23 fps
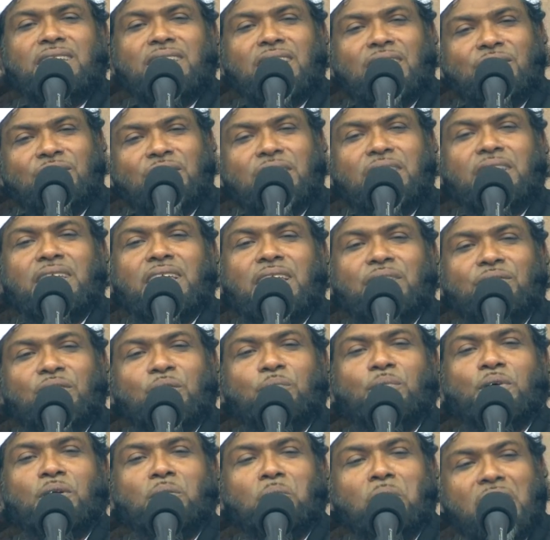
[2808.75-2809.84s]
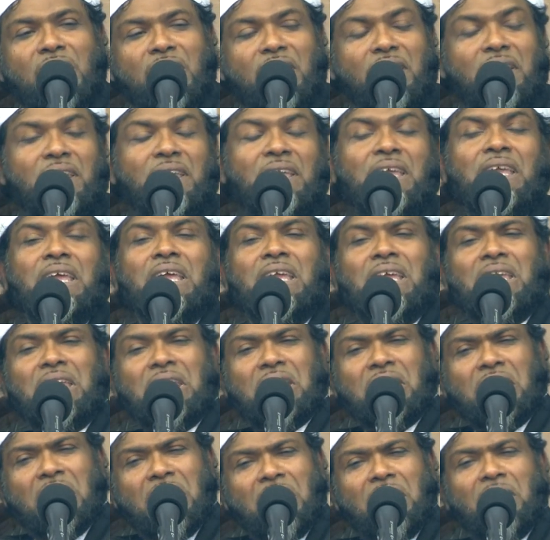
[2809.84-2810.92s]
never gave up on me. He
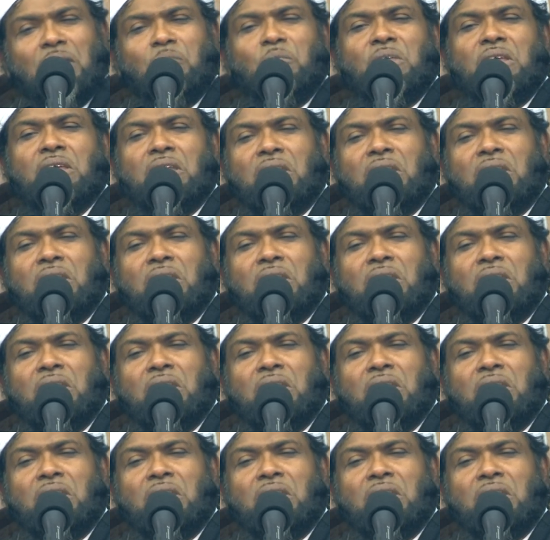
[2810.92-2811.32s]
came.